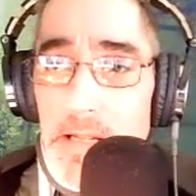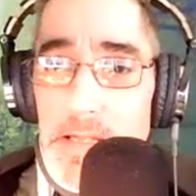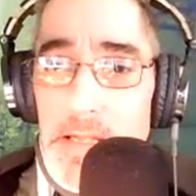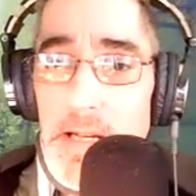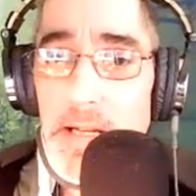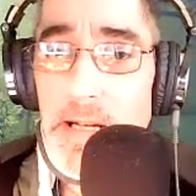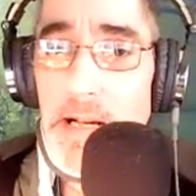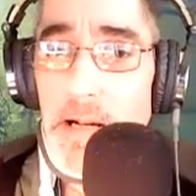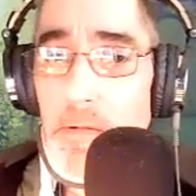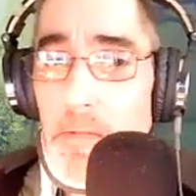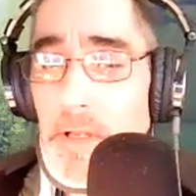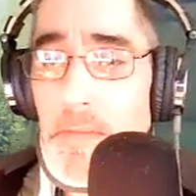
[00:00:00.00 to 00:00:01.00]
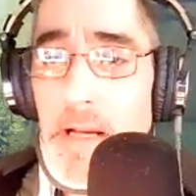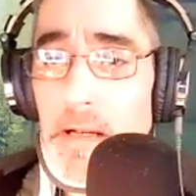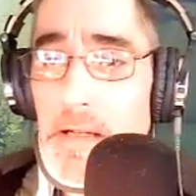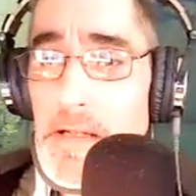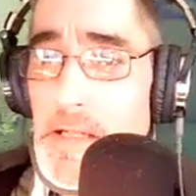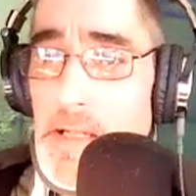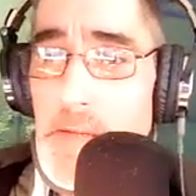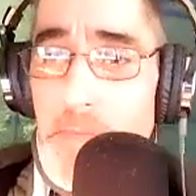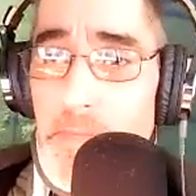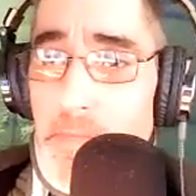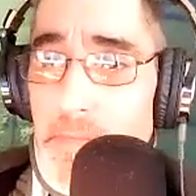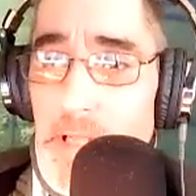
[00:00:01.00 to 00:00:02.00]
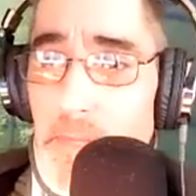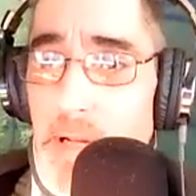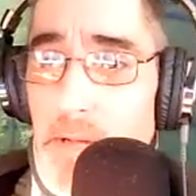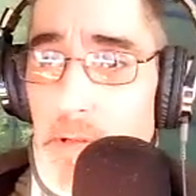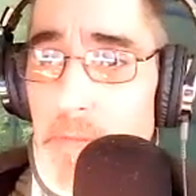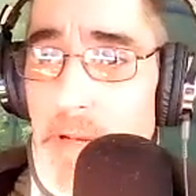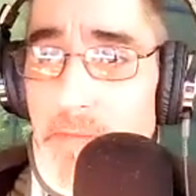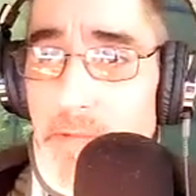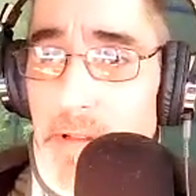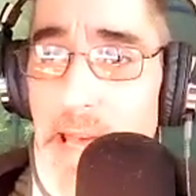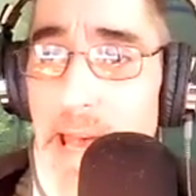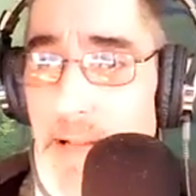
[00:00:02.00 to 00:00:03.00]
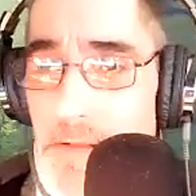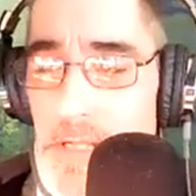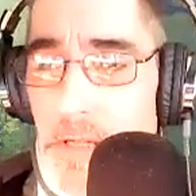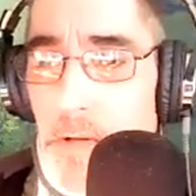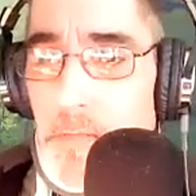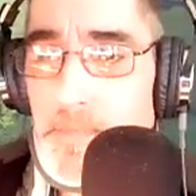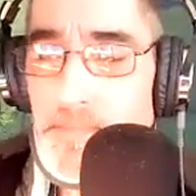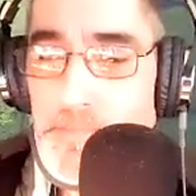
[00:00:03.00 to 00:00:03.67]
it's like, how well am I going to sleep in my room after that? So